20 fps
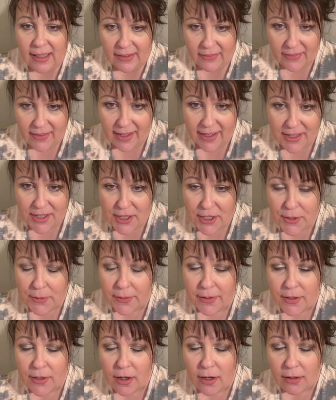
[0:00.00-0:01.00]
Thank you,
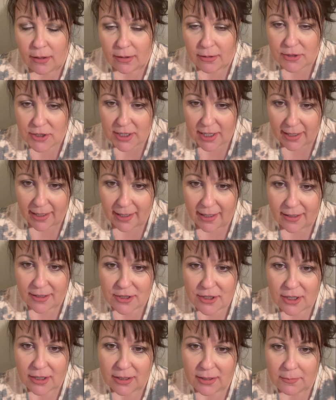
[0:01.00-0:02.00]
and y'all go check out
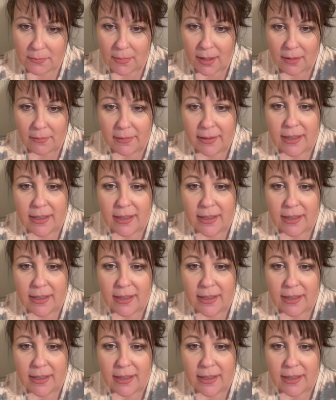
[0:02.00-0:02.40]
John and Bobbie